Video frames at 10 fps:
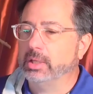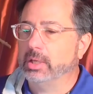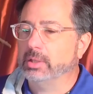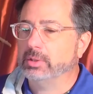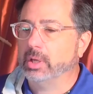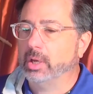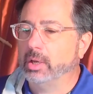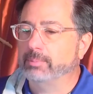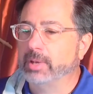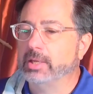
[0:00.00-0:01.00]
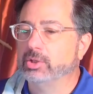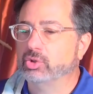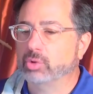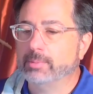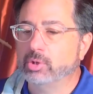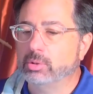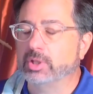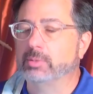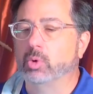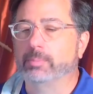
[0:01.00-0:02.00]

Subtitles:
it pays tribute. It's more